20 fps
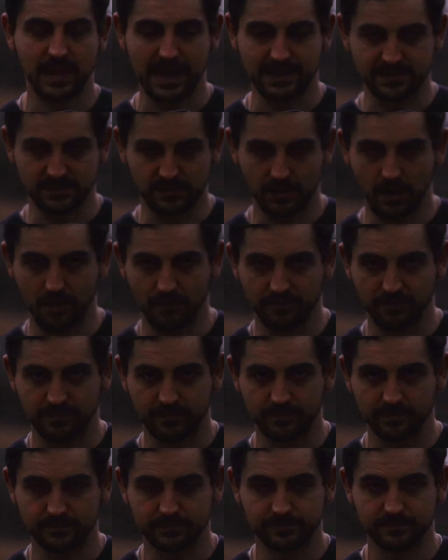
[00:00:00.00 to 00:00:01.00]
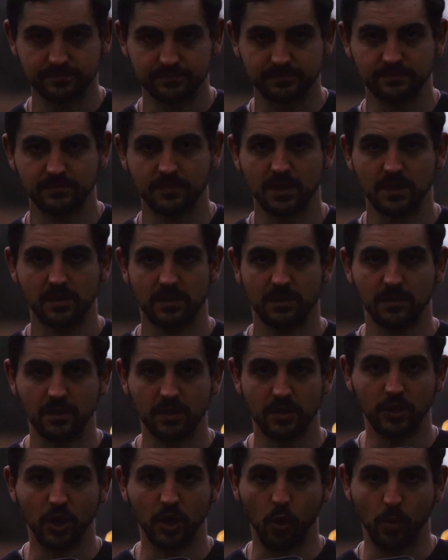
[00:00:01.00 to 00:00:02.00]
as love.
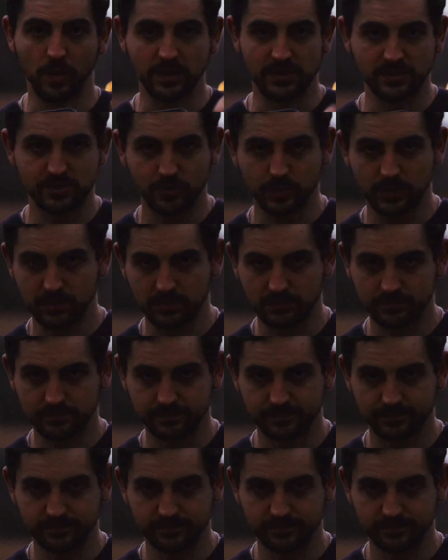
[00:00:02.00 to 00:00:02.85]
Go into it.